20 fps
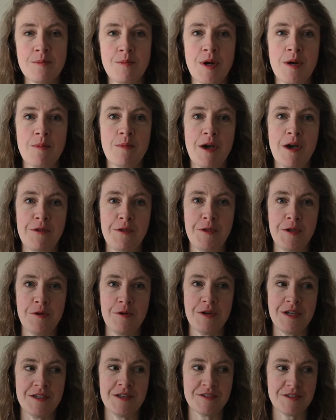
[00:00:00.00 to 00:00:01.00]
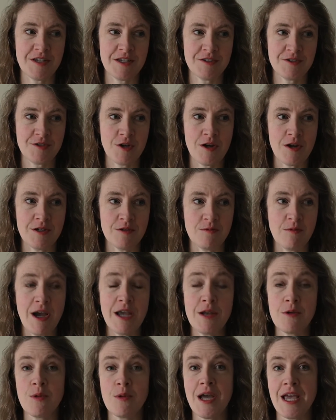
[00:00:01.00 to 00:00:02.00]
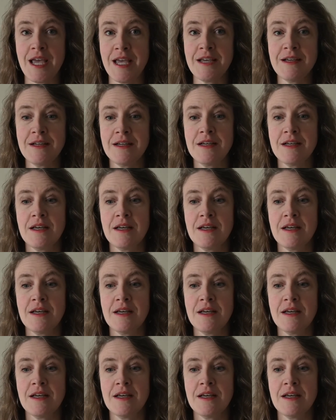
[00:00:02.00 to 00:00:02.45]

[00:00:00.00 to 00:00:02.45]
but my theory is I started right away